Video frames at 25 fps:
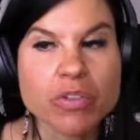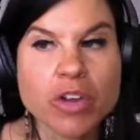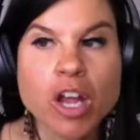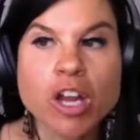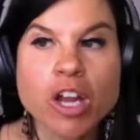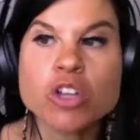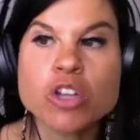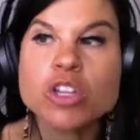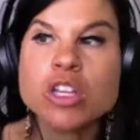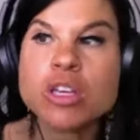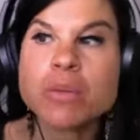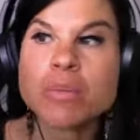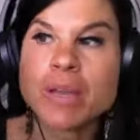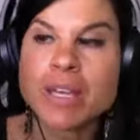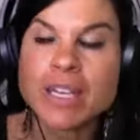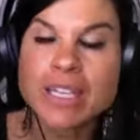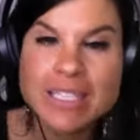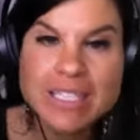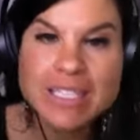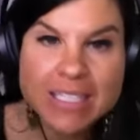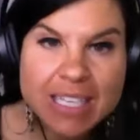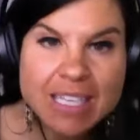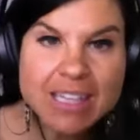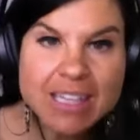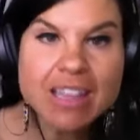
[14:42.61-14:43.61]
Not only am I going to
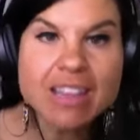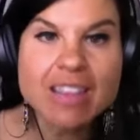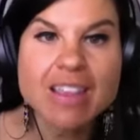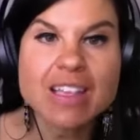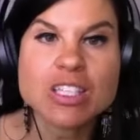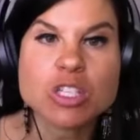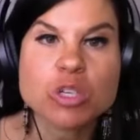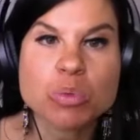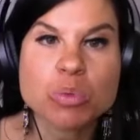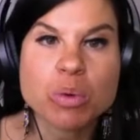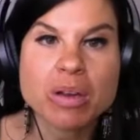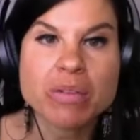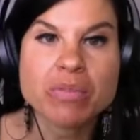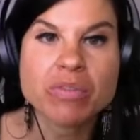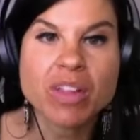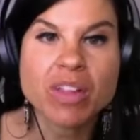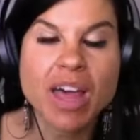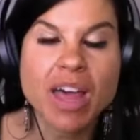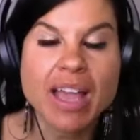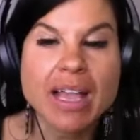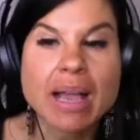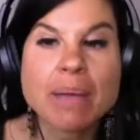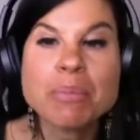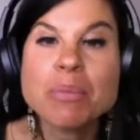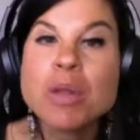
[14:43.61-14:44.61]
see that that's a red
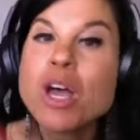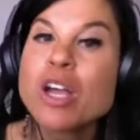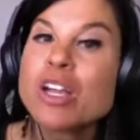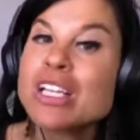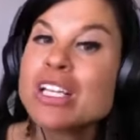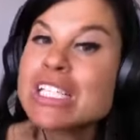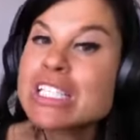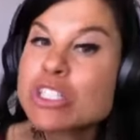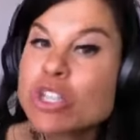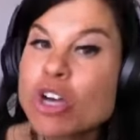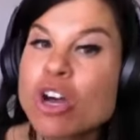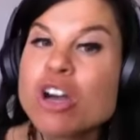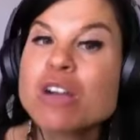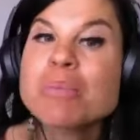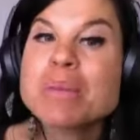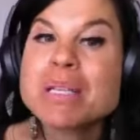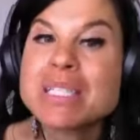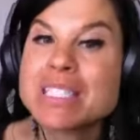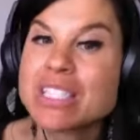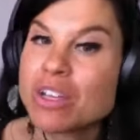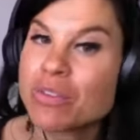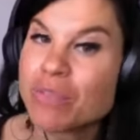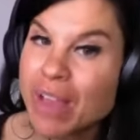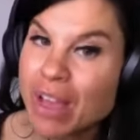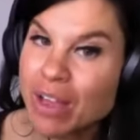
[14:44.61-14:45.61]
flag, I'm not going to talk
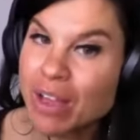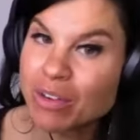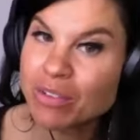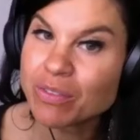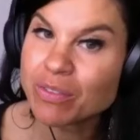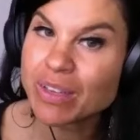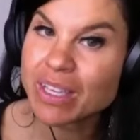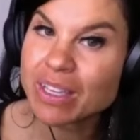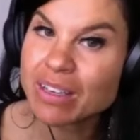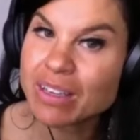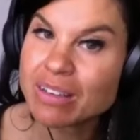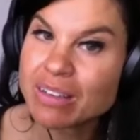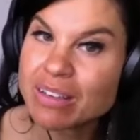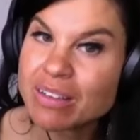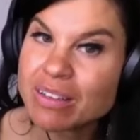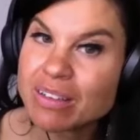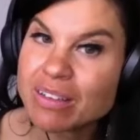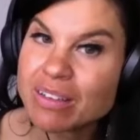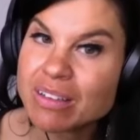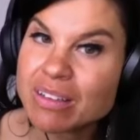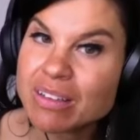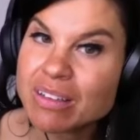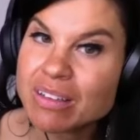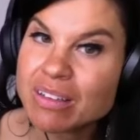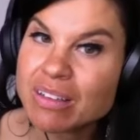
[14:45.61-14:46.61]
myself out of
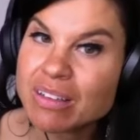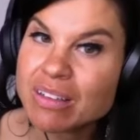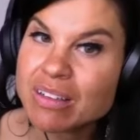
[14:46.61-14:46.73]
it.